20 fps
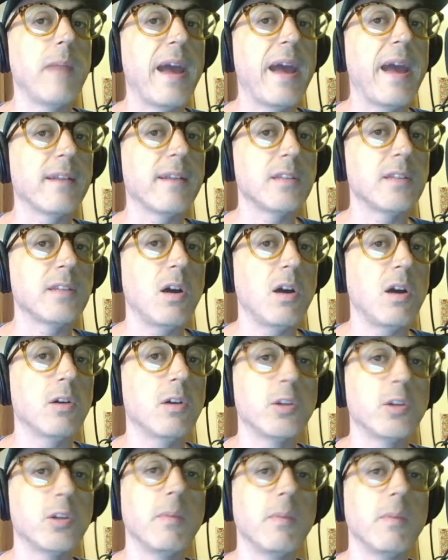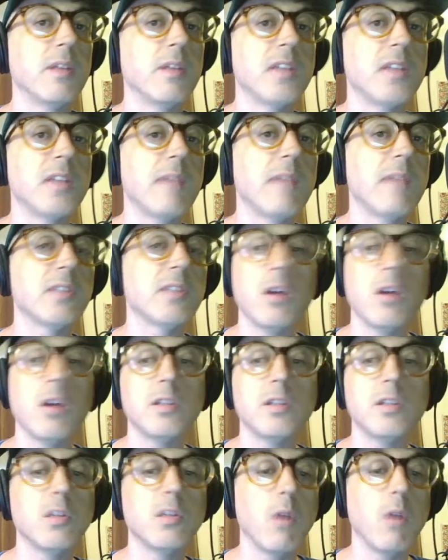this all should be the same as long as
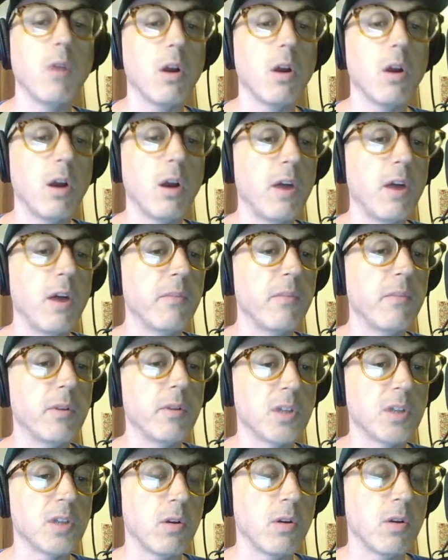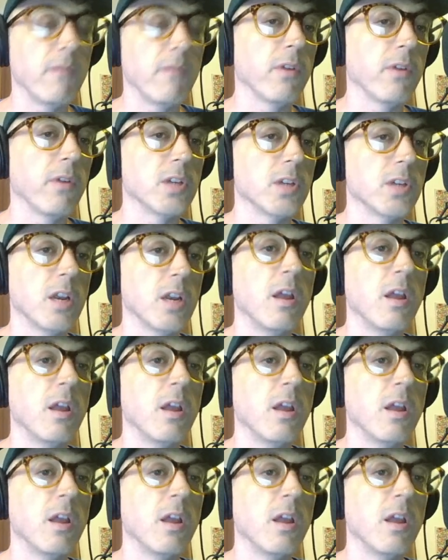you are on the most current version,